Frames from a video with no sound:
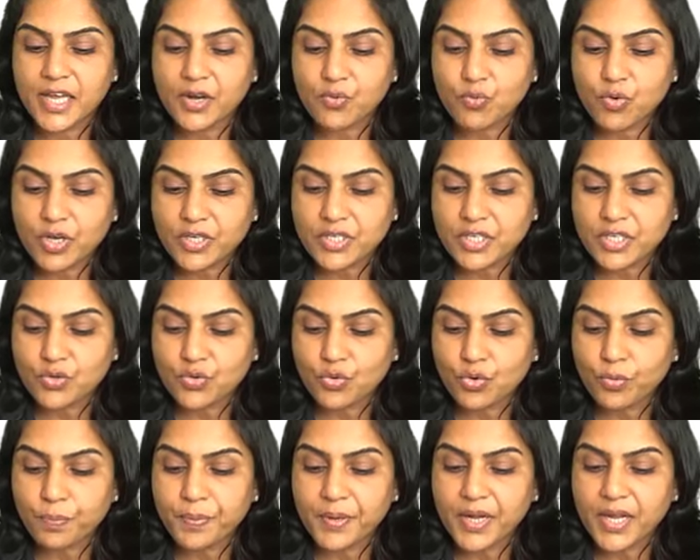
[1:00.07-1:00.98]
there was
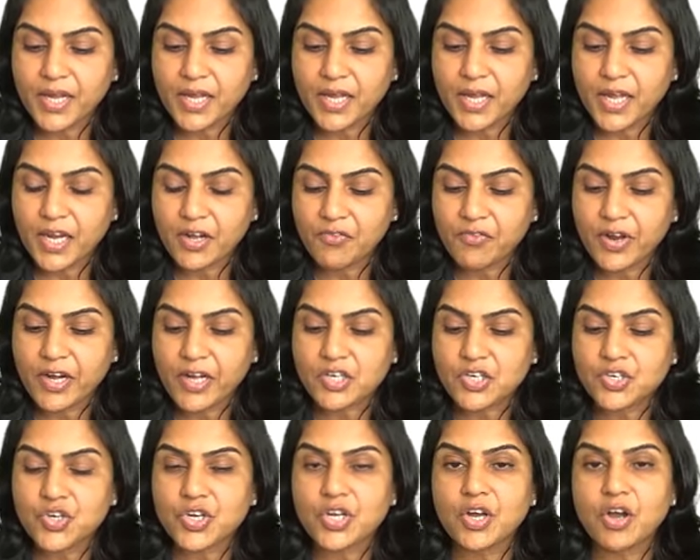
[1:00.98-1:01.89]
an opening
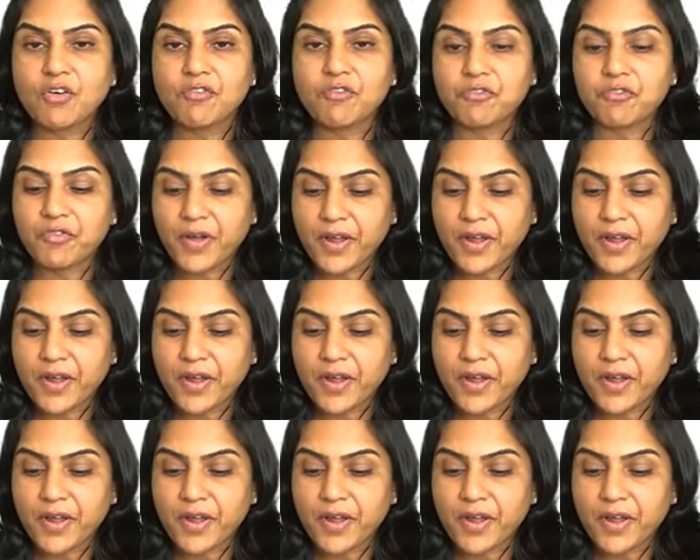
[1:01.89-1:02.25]
inventory of